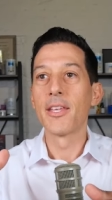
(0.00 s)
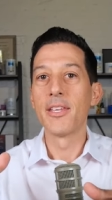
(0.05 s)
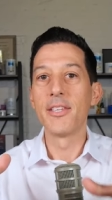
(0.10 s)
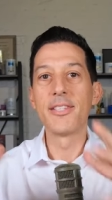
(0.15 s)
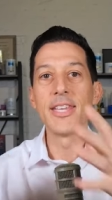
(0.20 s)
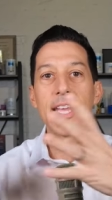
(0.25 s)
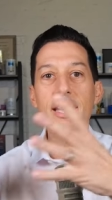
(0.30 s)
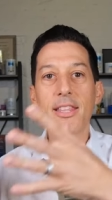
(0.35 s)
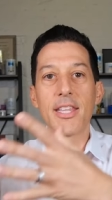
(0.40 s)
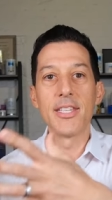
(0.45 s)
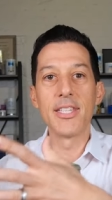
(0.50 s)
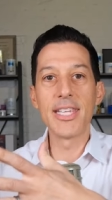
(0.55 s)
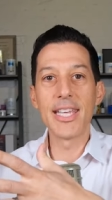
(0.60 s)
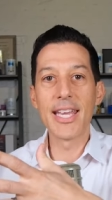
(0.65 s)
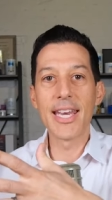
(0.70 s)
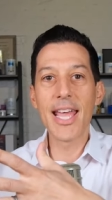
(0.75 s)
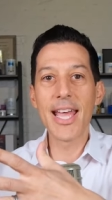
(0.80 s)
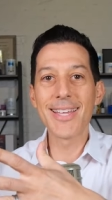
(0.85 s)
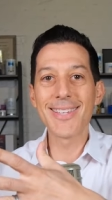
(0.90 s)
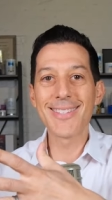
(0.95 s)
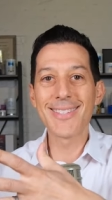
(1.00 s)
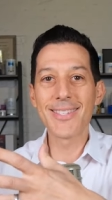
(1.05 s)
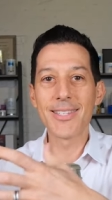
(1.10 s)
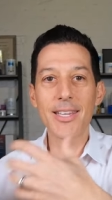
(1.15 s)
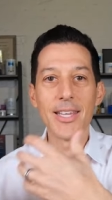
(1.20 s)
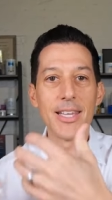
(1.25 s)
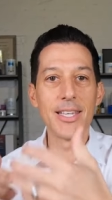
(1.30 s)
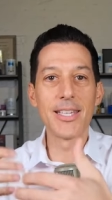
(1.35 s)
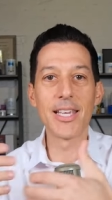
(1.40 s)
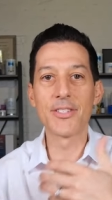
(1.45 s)
You take the
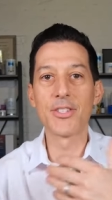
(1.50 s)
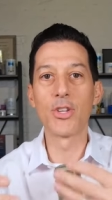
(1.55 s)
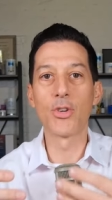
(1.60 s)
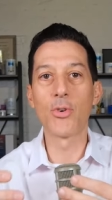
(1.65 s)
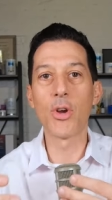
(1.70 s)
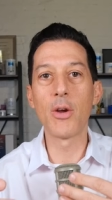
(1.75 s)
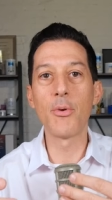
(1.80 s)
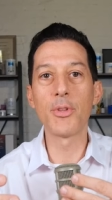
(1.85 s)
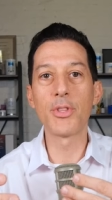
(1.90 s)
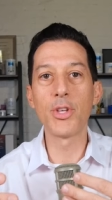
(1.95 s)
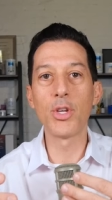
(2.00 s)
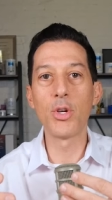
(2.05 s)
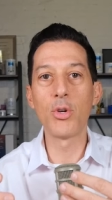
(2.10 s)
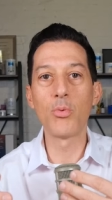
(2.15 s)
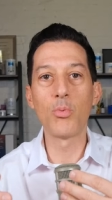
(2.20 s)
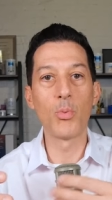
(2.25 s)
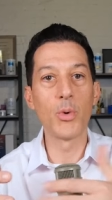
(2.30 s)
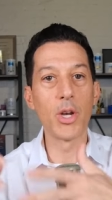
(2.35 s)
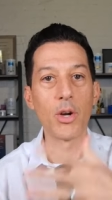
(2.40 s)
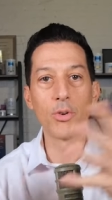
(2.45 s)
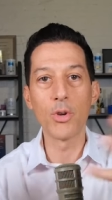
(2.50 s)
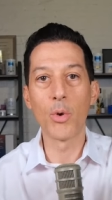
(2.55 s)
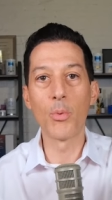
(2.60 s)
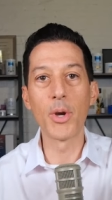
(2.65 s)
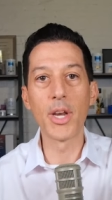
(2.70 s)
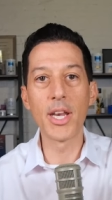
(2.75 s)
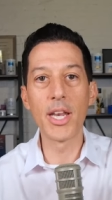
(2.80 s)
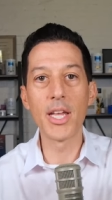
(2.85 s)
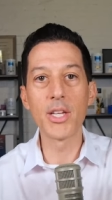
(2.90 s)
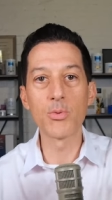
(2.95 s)
DNS, it doesn't agree with you. We don't know
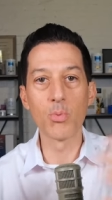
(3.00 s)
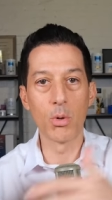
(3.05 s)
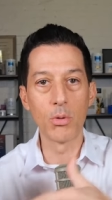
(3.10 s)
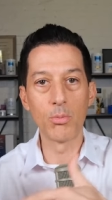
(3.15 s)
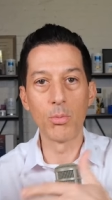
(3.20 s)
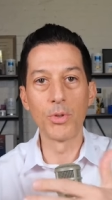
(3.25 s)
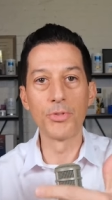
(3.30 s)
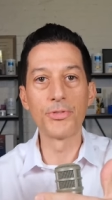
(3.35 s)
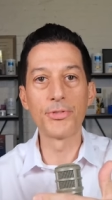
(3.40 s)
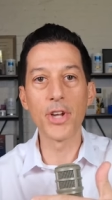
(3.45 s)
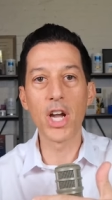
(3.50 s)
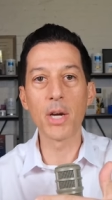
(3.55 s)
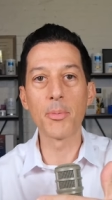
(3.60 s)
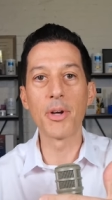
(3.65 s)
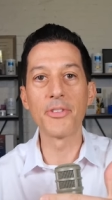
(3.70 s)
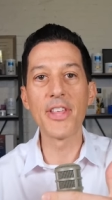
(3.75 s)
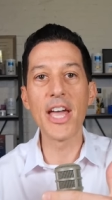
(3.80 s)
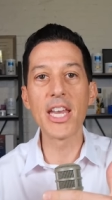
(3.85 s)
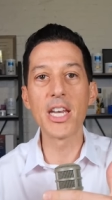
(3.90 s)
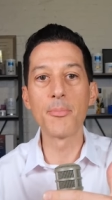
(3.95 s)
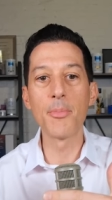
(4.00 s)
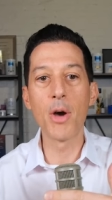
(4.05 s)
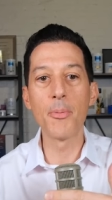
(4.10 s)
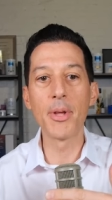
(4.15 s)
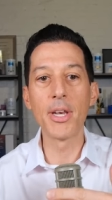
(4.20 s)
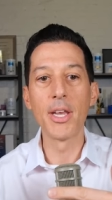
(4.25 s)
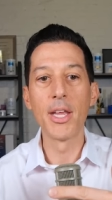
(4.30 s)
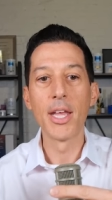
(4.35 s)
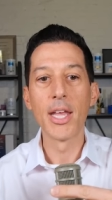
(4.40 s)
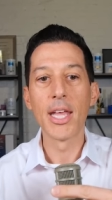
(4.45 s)
what it is. We'll talk about that in a
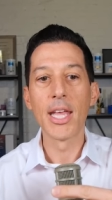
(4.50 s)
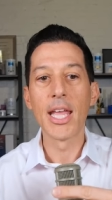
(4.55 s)
moment.